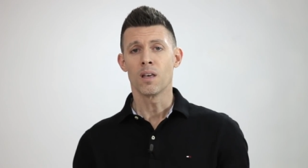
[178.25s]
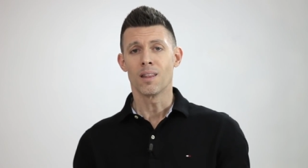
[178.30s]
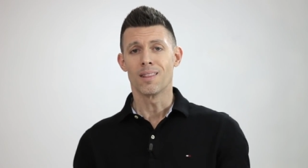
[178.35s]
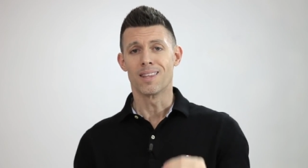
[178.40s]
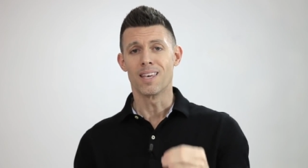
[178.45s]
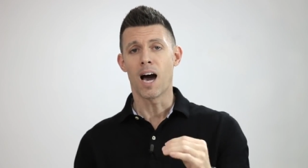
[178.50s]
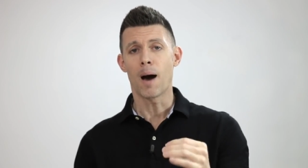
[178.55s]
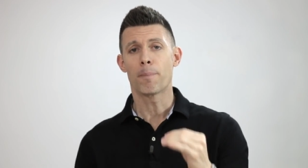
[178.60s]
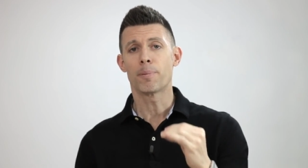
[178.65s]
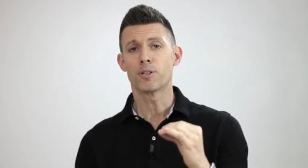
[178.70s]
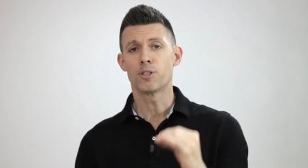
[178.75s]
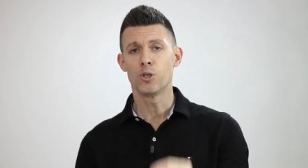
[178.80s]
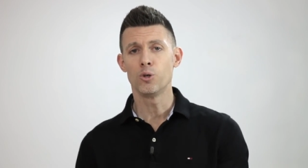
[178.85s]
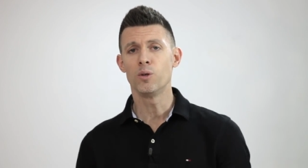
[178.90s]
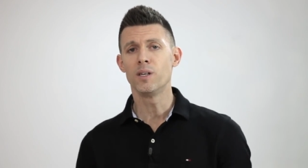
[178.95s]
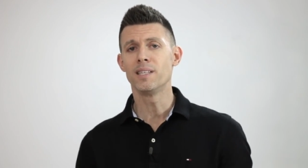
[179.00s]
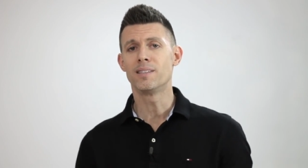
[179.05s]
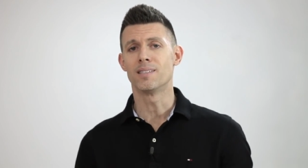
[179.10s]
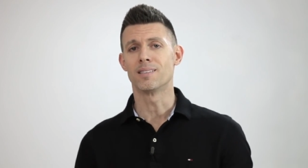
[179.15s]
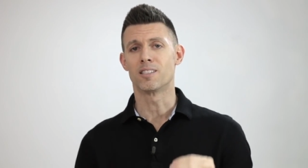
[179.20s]
The
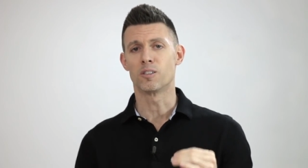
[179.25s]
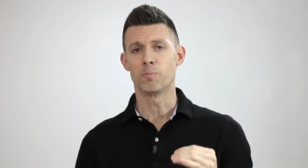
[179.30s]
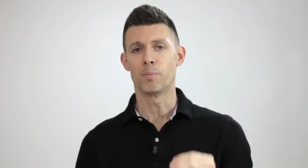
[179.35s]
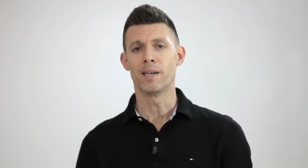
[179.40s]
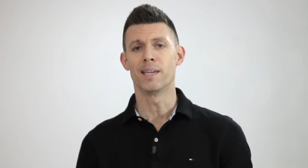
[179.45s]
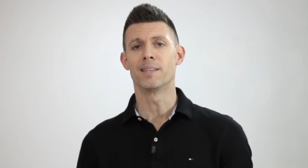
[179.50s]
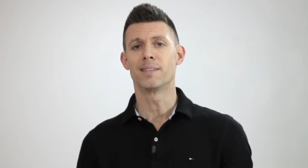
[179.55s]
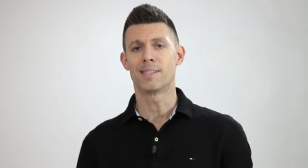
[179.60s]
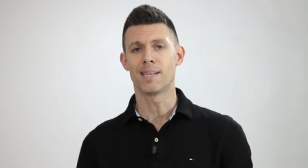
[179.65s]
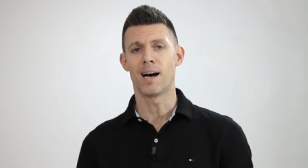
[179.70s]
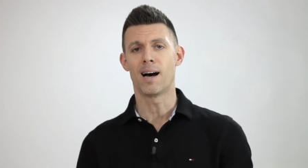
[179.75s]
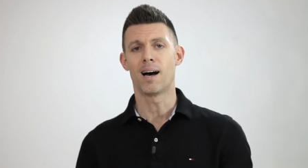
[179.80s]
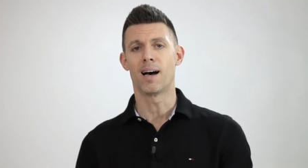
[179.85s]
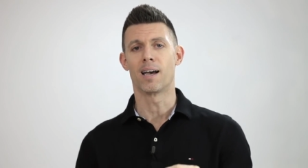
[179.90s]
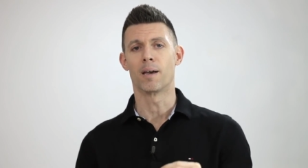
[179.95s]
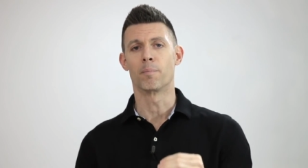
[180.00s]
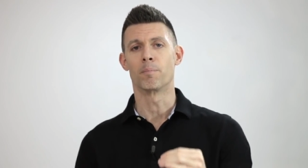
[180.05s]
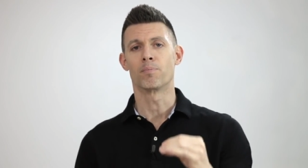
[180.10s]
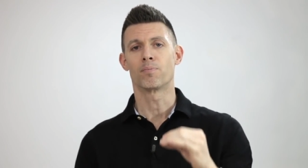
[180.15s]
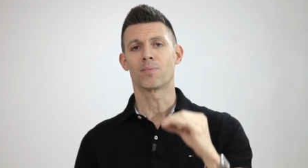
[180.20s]
opportunity to spend
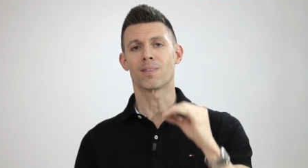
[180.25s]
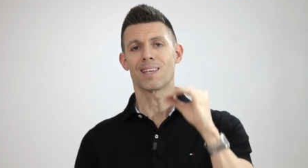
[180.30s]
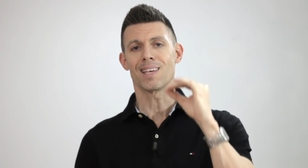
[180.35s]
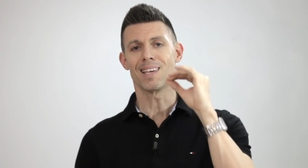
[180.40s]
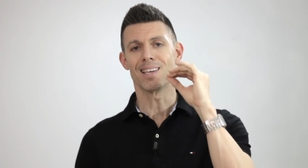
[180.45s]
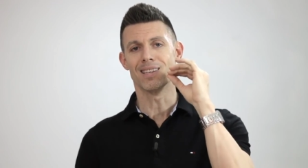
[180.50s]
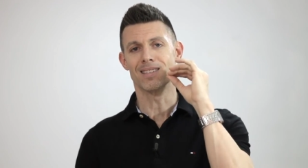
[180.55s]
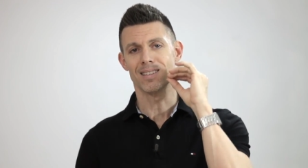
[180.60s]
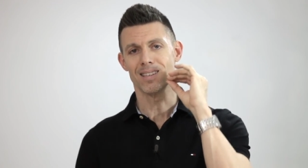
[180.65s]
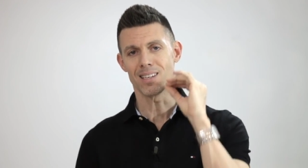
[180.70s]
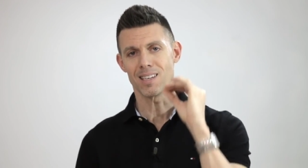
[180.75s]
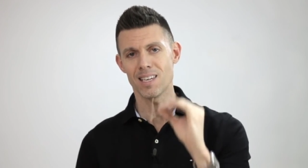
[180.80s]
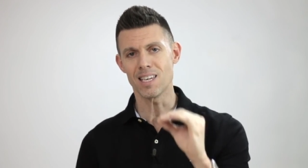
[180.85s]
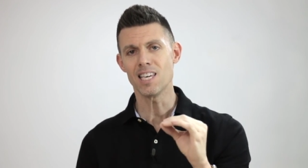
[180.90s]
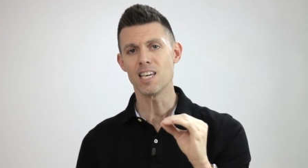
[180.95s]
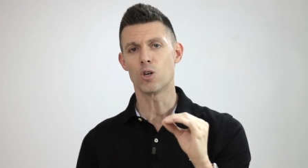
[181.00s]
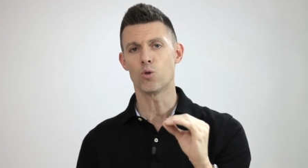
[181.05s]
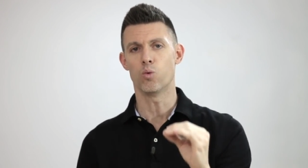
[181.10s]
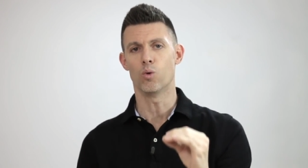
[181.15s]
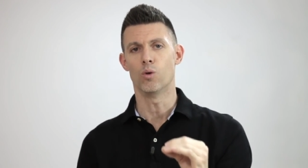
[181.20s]
time is
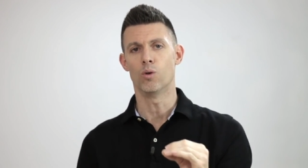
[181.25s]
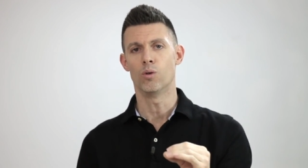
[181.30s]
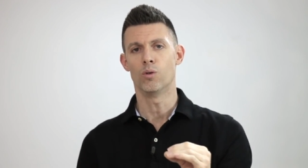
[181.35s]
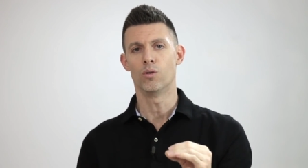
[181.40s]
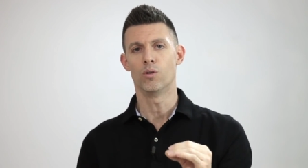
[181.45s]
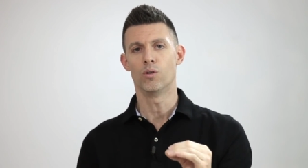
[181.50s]
equal